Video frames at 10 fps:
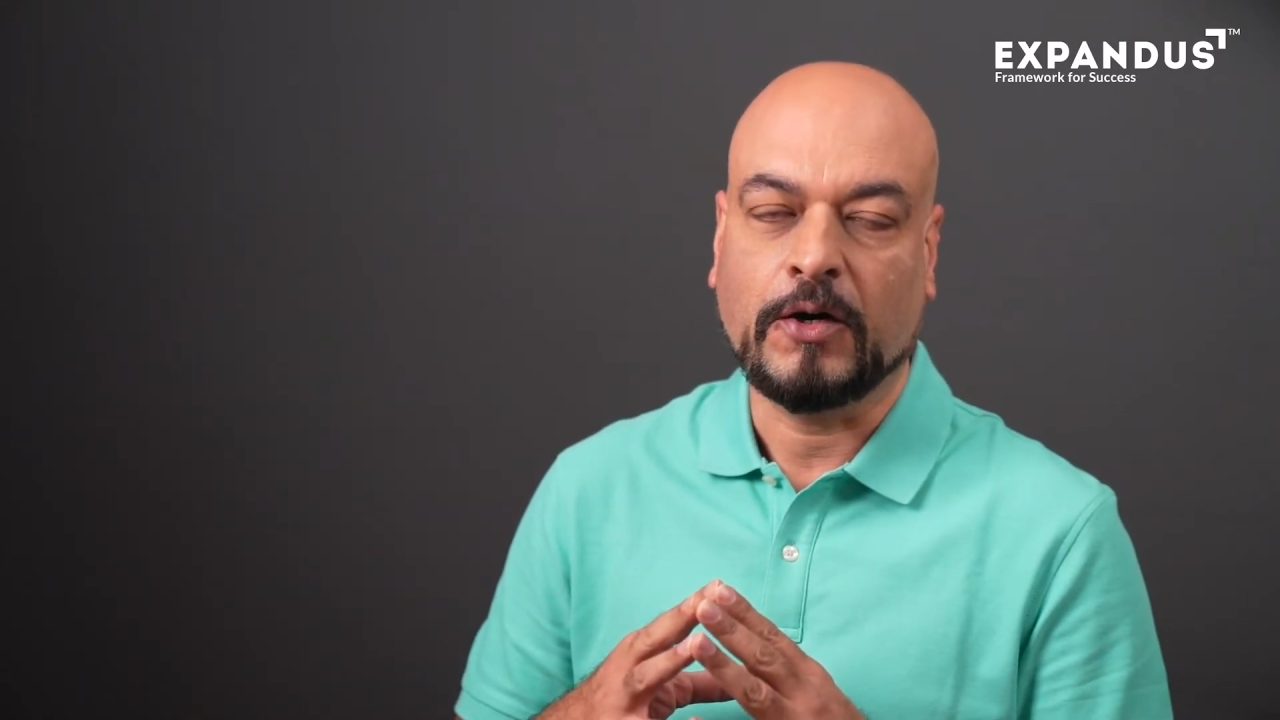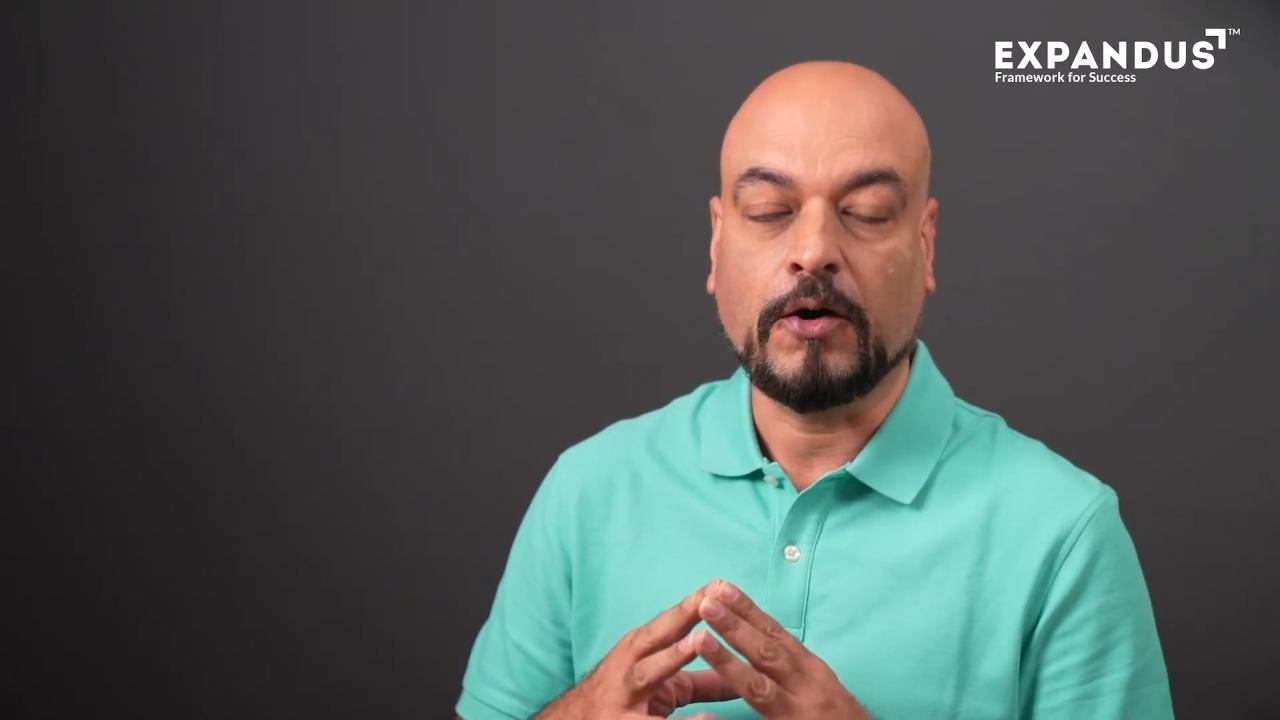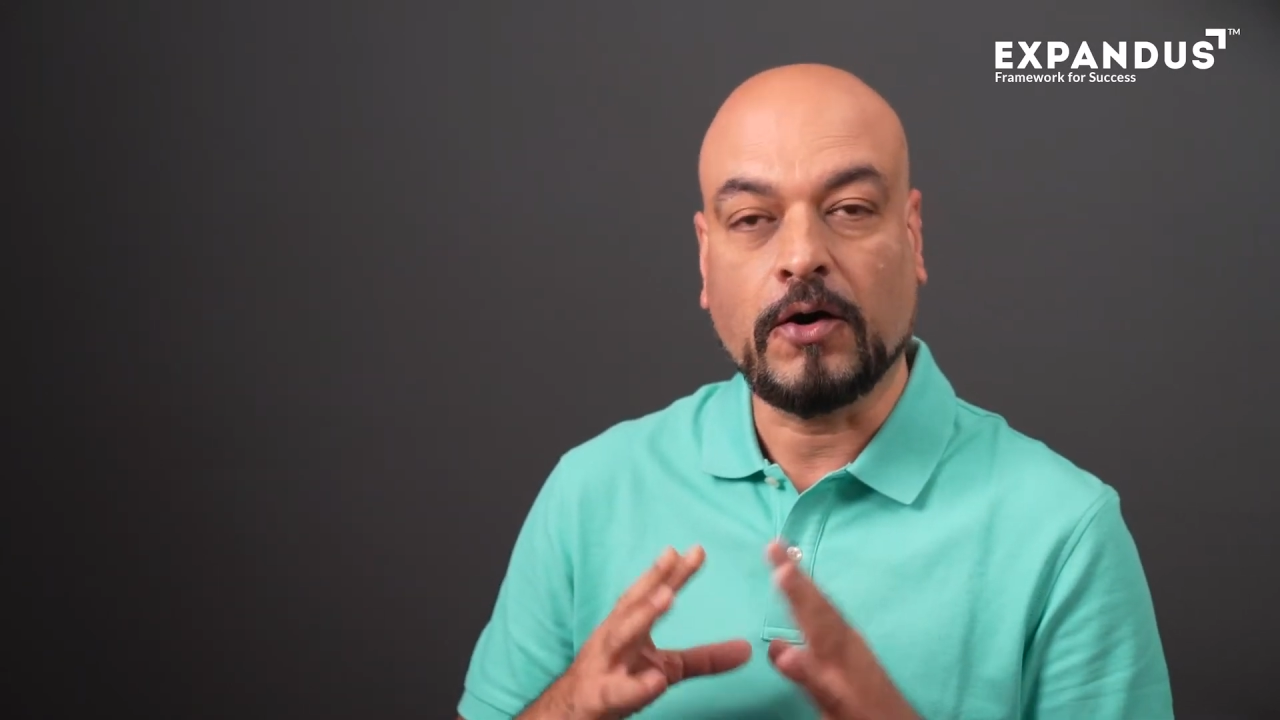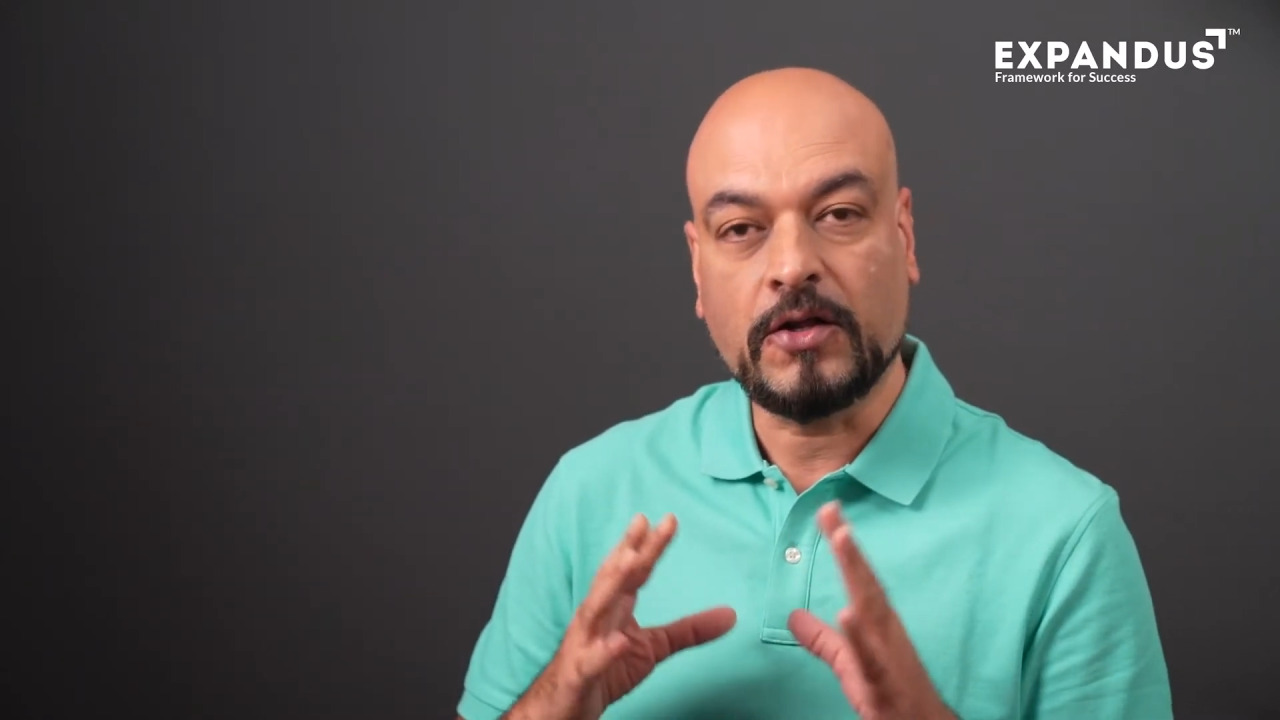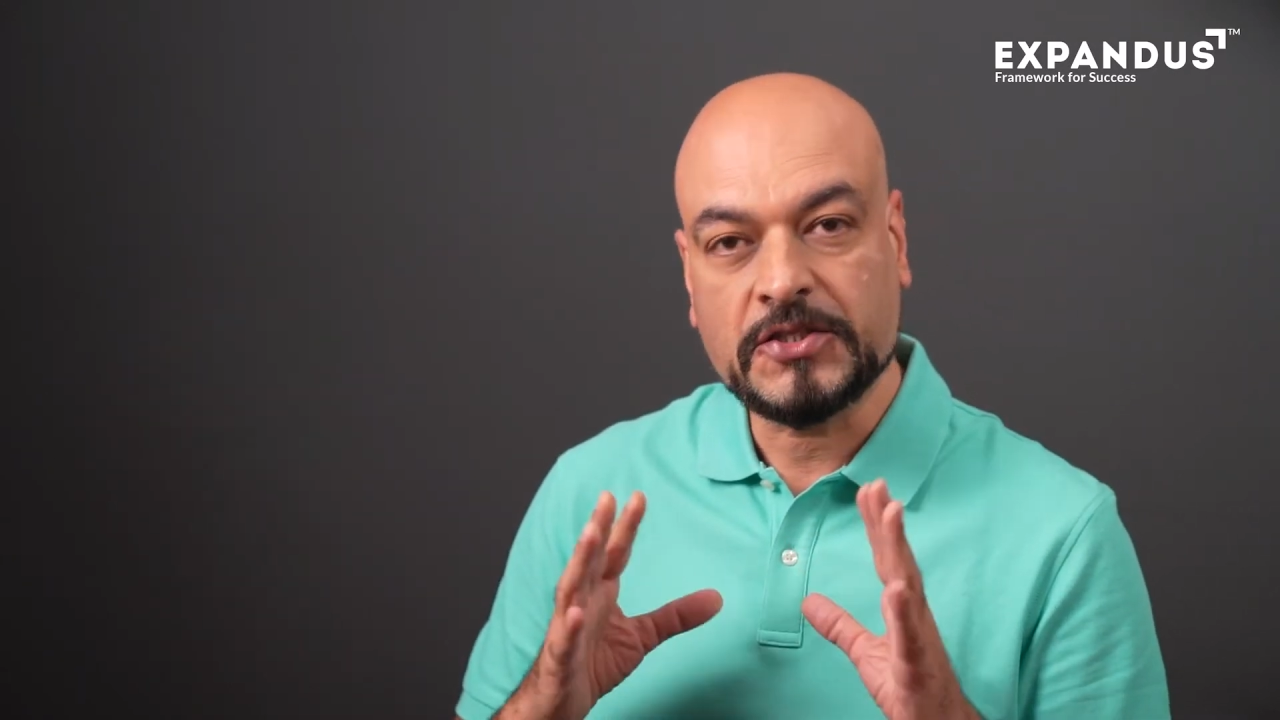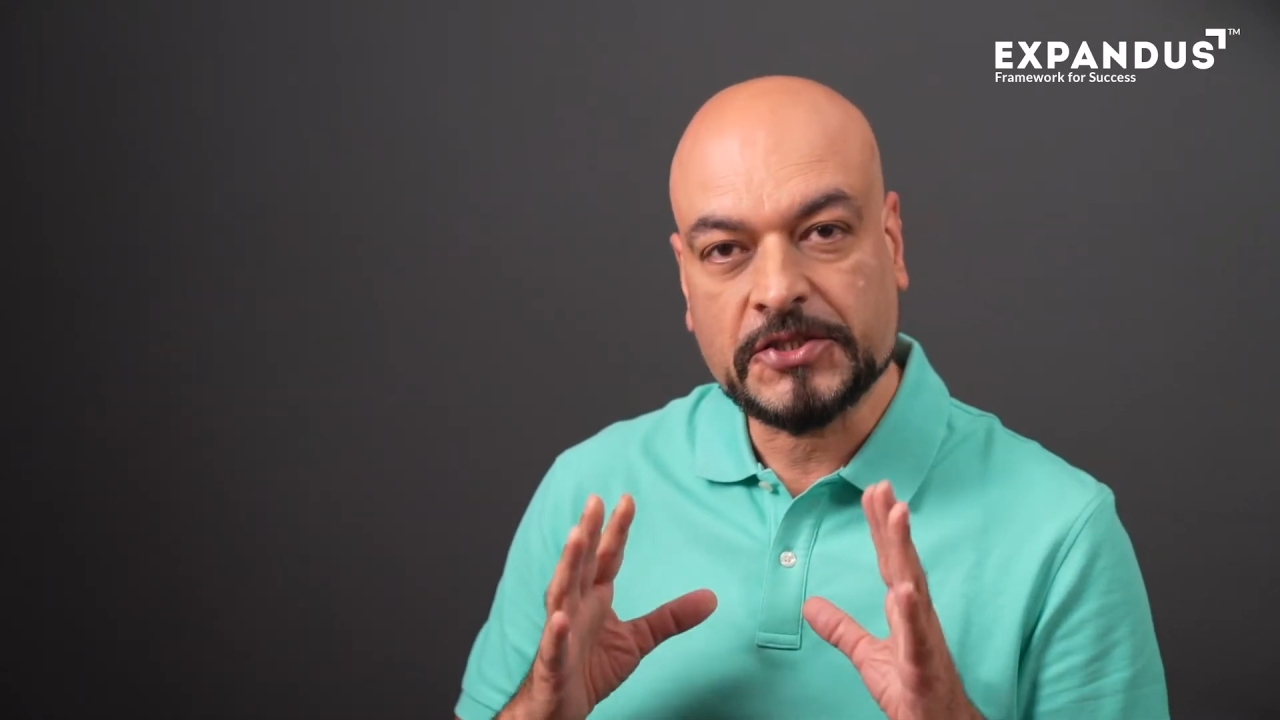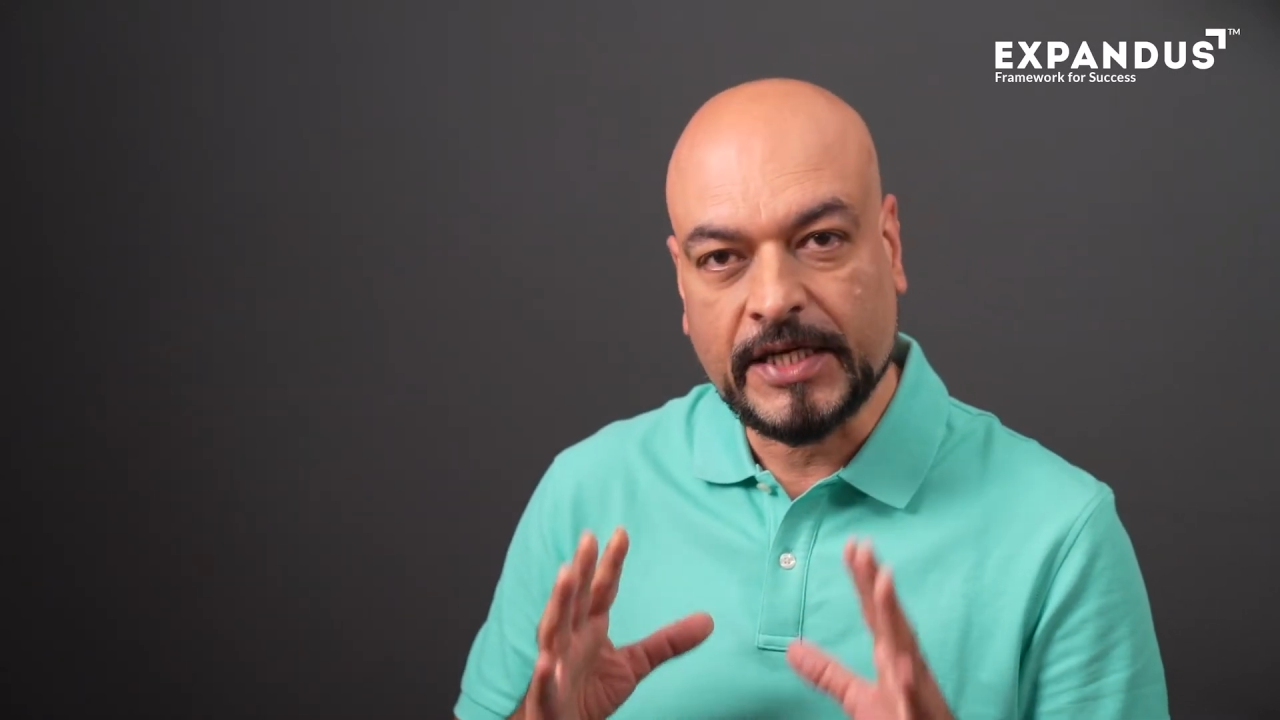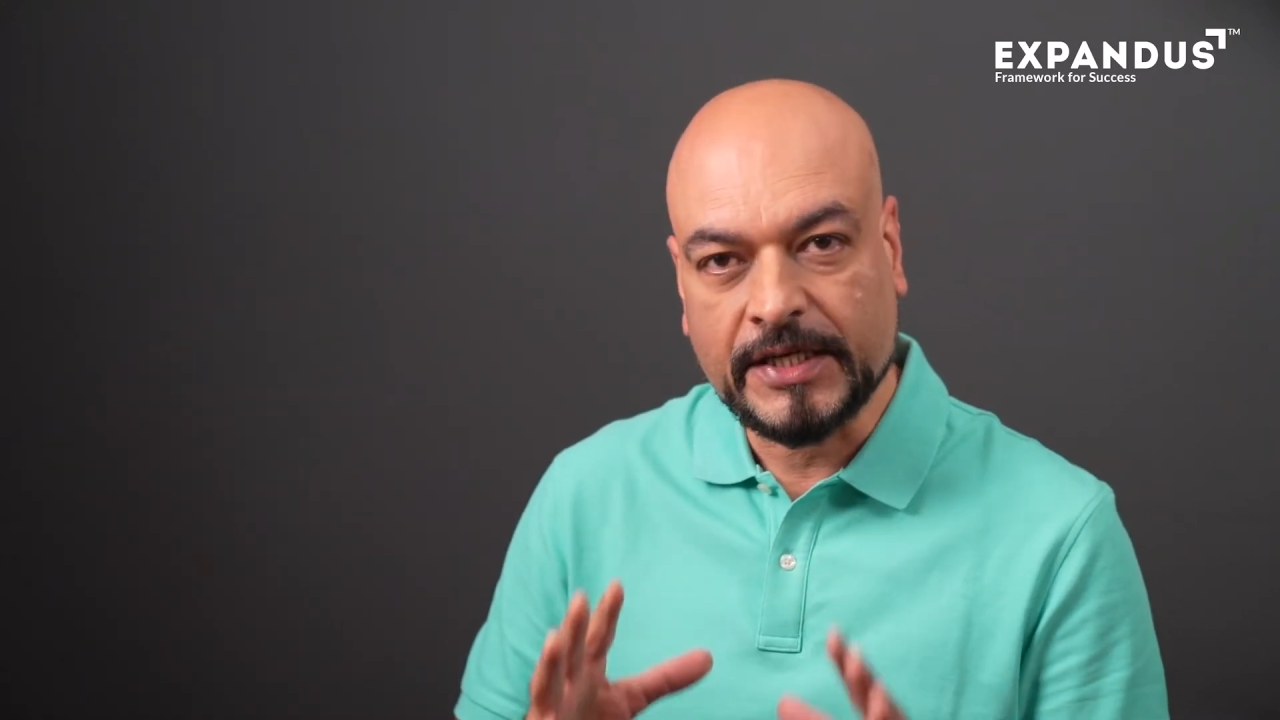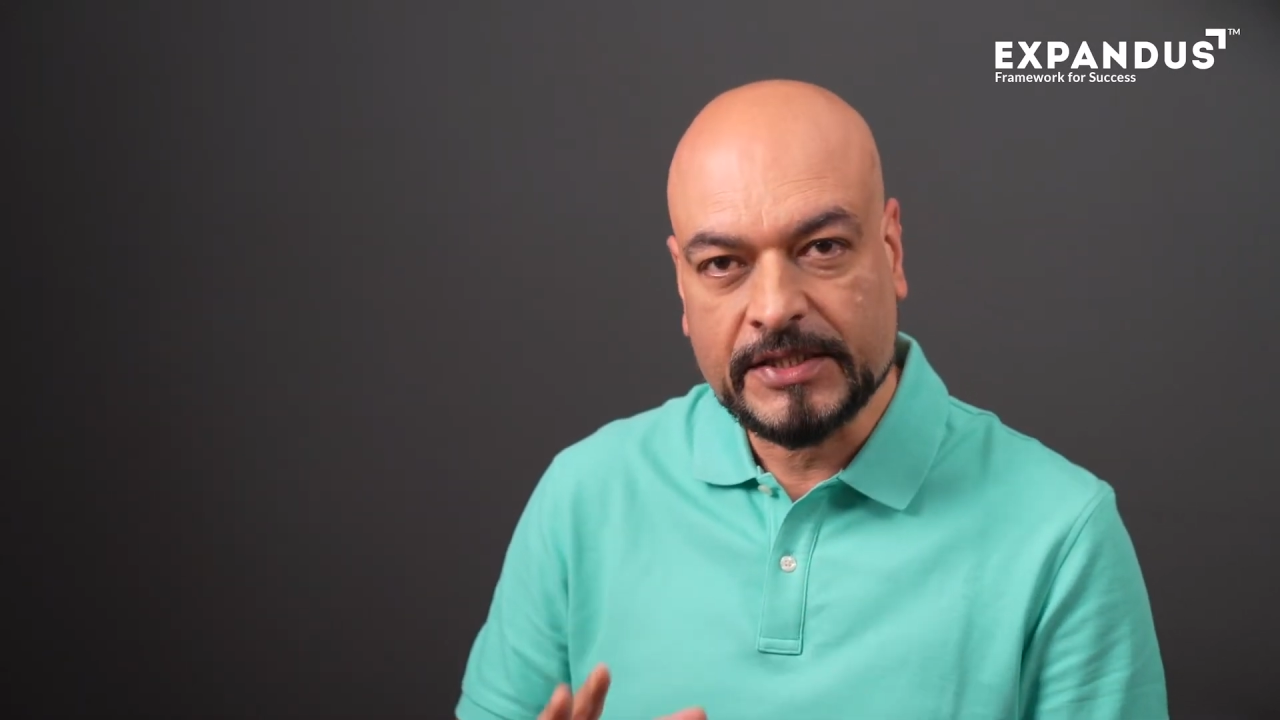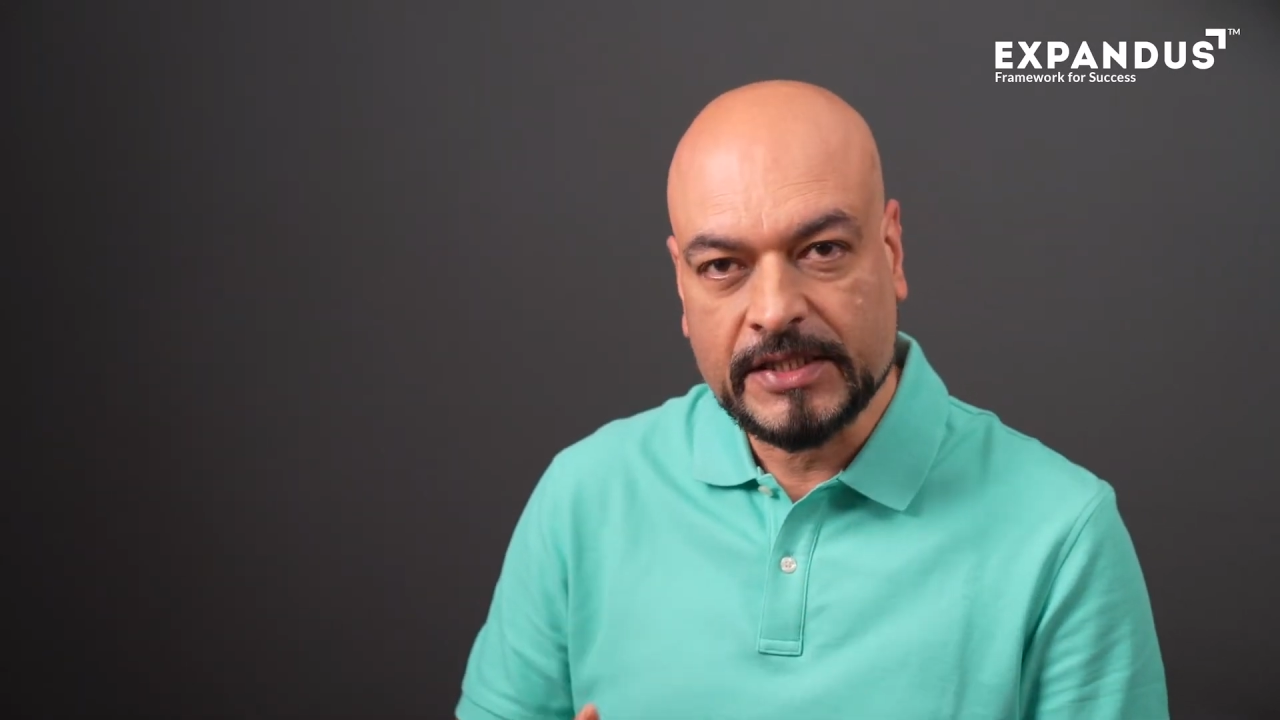All
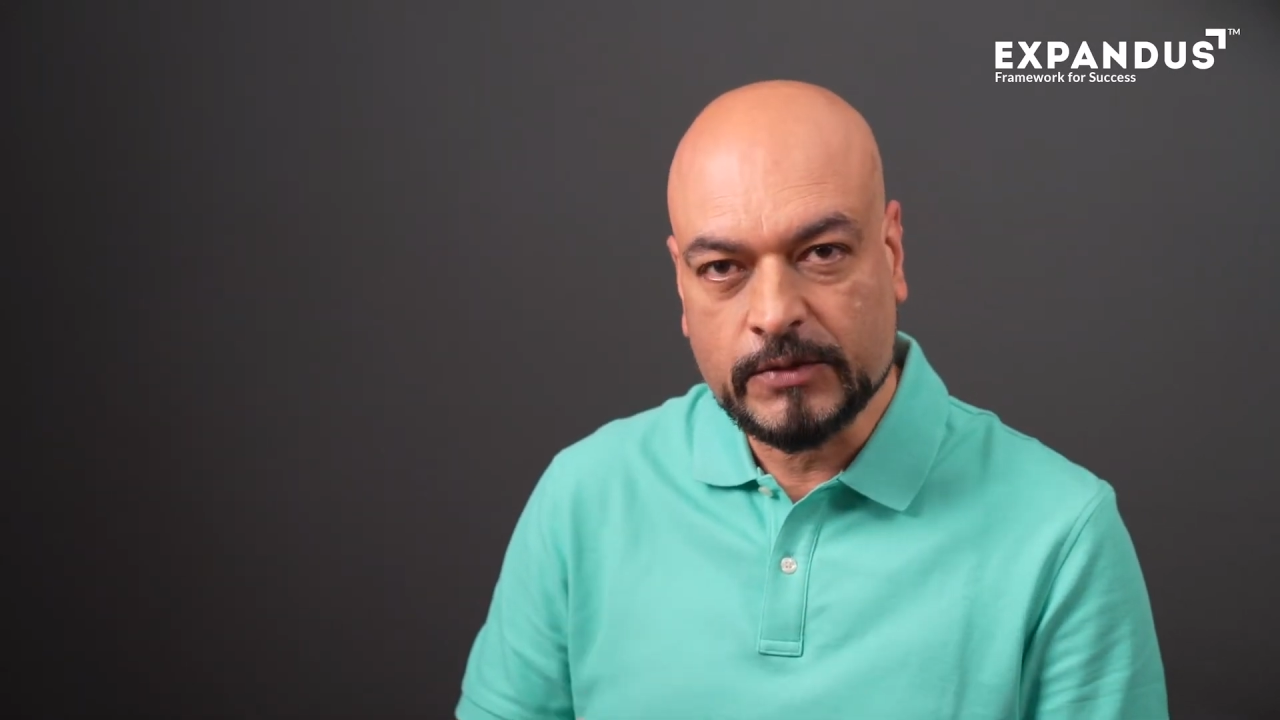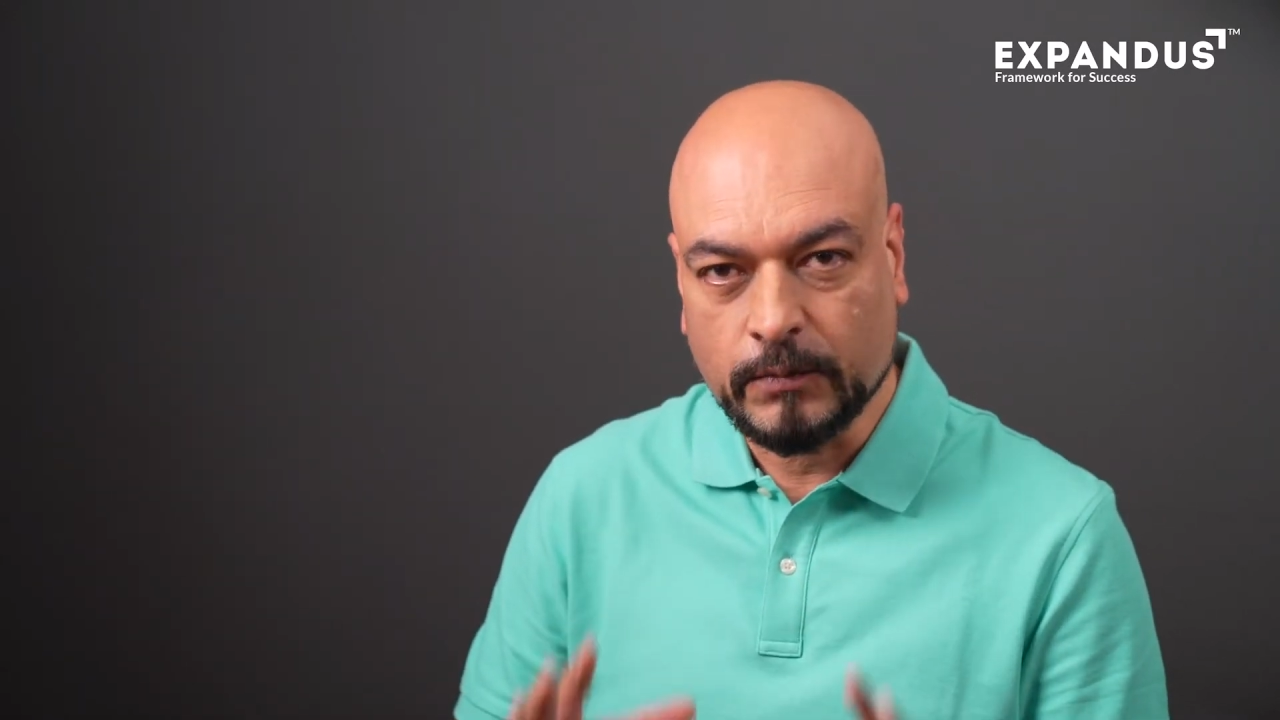strategies